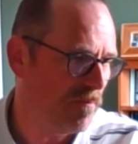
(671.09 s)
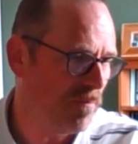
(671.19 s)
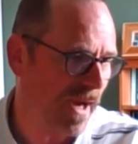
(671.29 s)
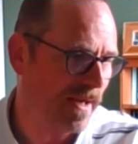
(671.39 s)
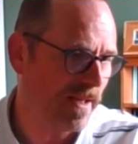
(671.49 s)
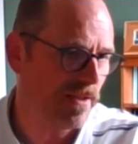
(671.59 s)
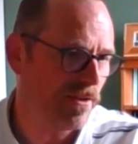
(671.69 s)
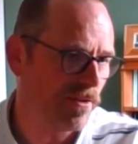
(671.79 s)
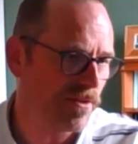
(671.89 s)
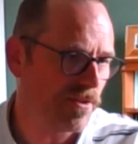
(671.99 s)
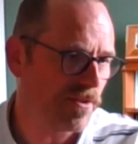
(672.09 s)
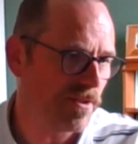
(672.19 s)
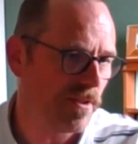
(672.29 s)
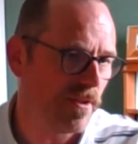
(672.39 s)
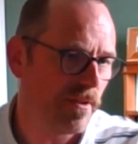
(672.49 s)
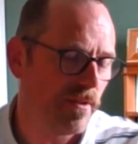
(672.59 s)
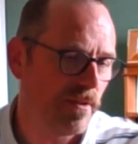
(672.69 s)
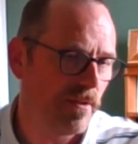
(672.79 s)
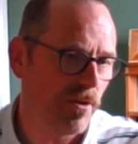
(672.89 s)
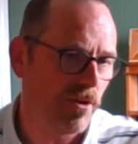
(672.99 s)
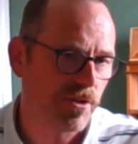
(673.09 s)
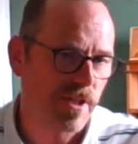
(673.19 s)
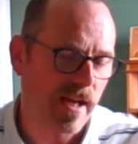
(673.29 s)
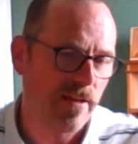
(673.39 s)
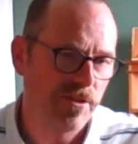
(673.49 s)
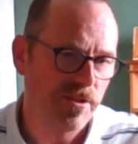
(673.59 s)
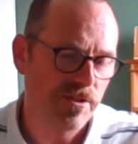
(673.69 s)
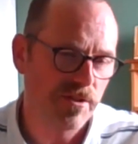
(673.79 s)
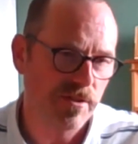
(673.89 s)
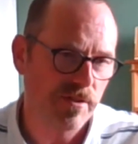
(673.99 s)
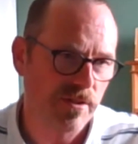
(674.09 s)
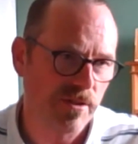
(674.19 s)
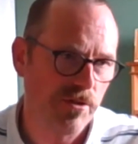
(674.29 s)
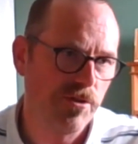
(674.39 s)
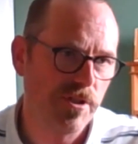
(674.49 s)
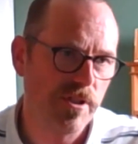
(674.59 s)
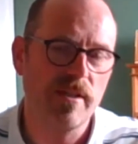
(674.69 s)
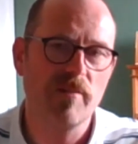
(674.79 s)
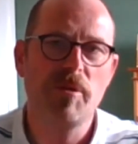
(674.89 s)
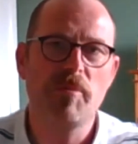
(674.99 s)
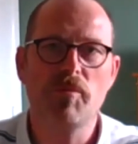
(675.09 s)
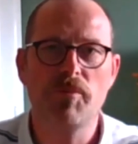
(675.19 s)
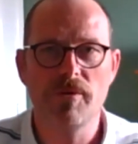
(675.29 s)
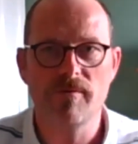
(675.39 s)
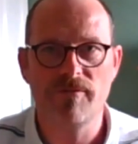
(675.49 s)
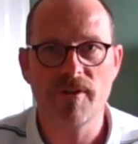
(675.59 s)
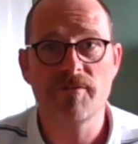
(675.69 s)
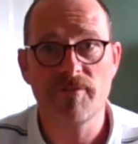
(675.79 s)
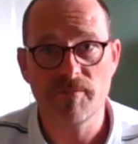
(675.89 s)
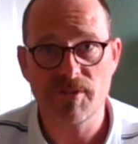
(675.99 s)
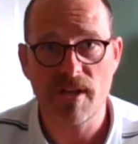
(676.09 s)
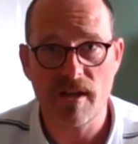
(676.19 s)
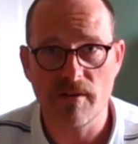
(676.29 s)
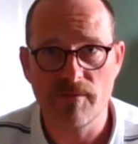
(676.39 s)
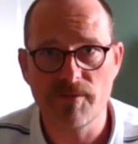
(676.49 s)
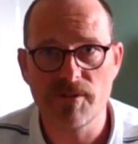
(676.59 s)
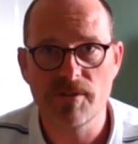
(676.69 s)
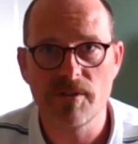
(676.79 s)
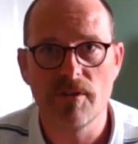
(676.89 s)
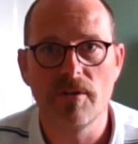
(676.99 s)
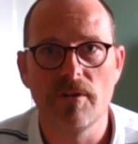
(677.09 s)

barriers or challenges that you see that people put in front of themselves